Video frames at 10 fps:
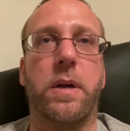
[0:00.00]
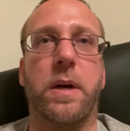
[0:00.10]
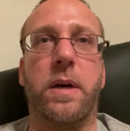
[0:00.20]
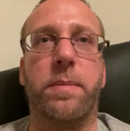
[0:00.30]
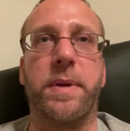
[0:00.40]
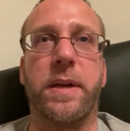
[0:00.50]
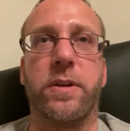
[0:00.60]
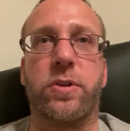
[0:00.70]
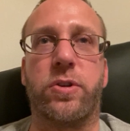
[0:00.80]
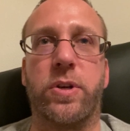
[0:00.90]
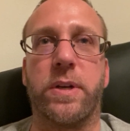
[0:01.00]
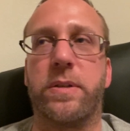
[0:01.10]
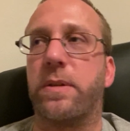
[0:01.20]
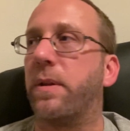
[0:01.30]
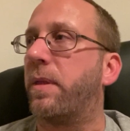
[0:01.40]
It's
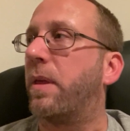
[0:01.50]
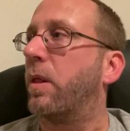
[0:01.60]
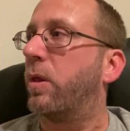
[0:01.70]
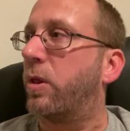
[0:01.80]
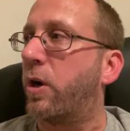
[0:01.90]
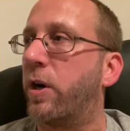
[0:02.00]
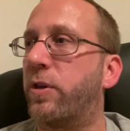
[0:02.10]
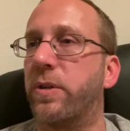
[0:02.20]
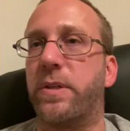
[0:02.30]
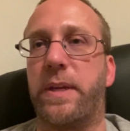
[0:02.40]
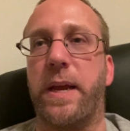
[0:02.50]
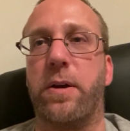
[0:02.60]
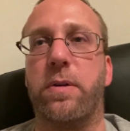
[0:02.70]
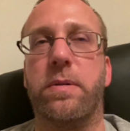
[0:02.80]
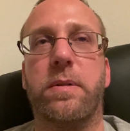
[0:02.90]
just the largest
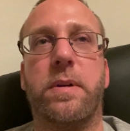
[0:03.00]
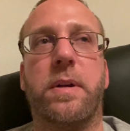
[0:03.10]
scale